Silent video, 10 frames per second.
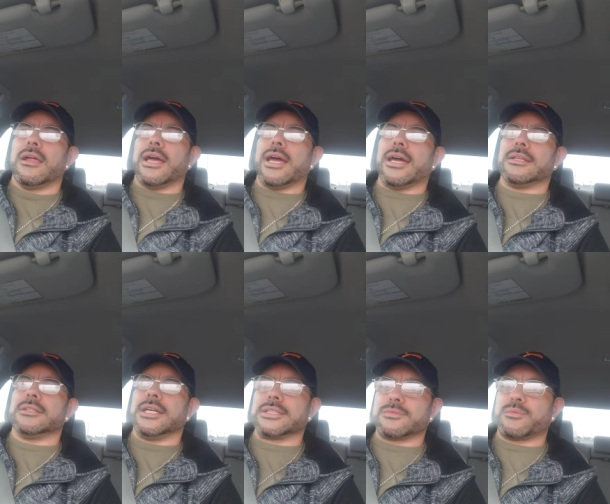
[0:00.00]
And
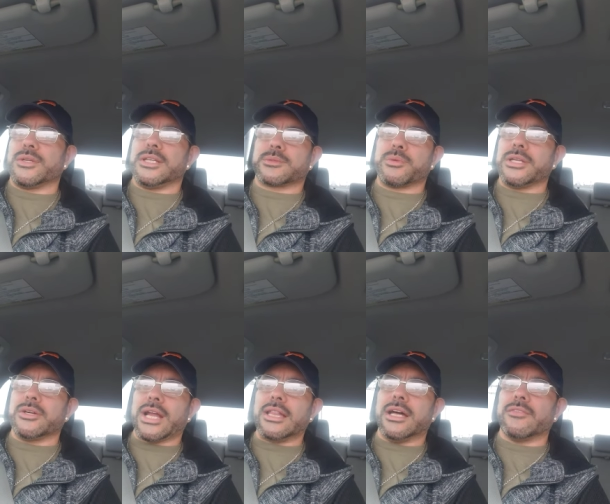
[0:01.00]
it's pretty good.
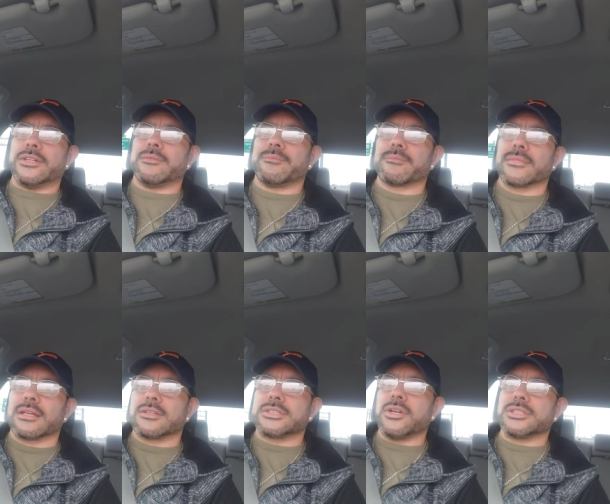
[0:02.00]
I love it.
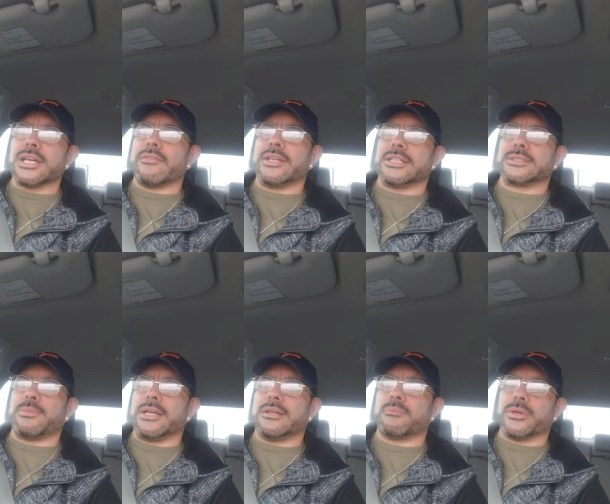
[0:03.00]
The CR7 has
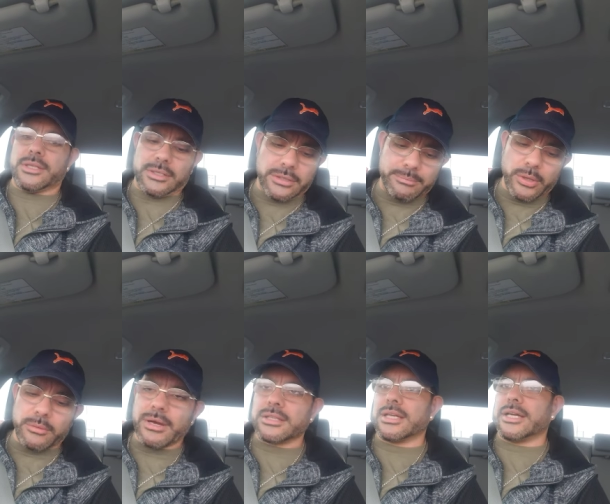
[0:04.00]
been a pretty good part of
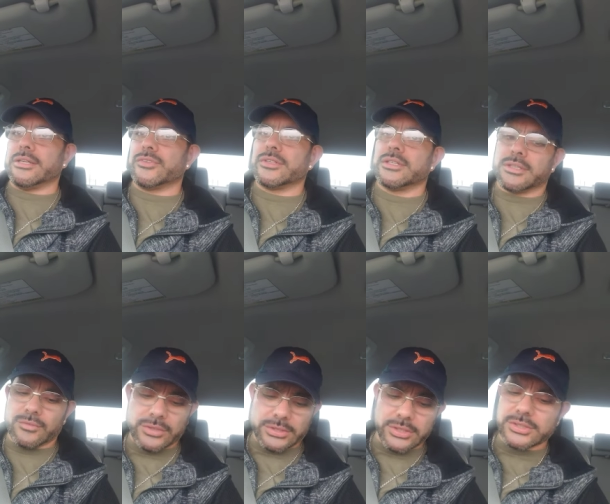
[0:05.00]
my life. With
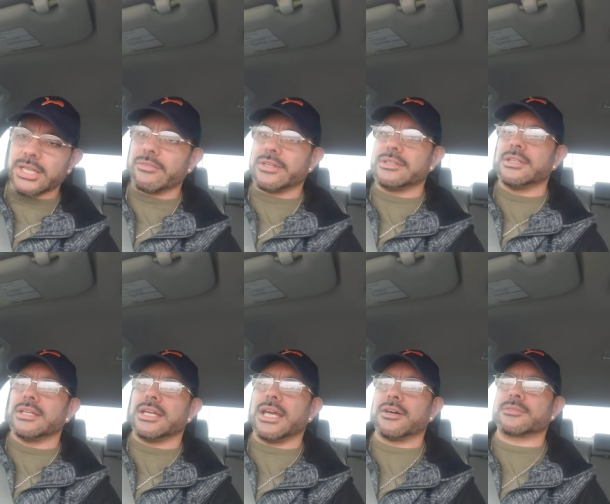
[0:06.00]
the CR7,
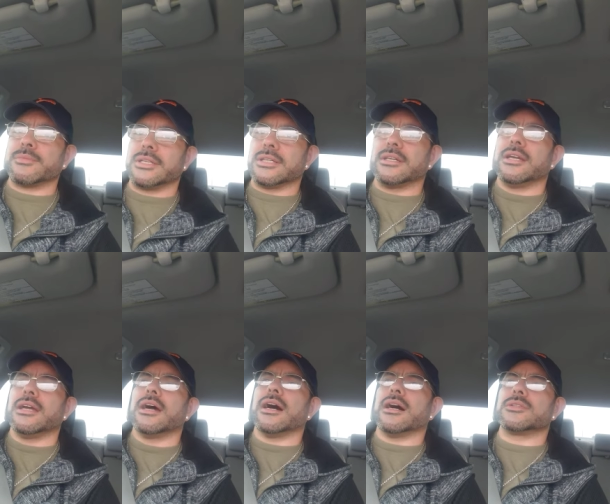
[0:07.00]
it helps me
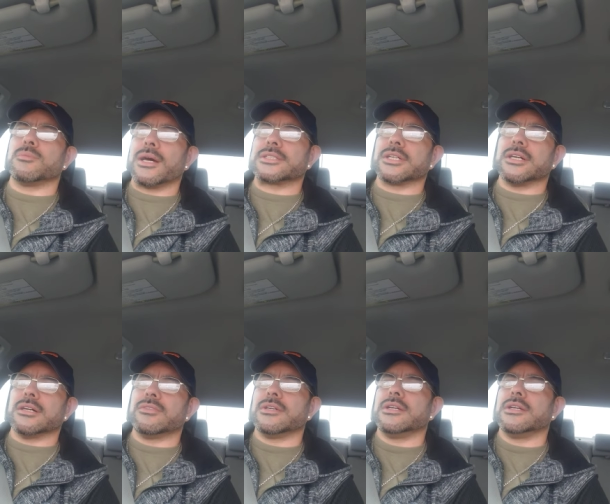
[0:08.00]
do my stuff.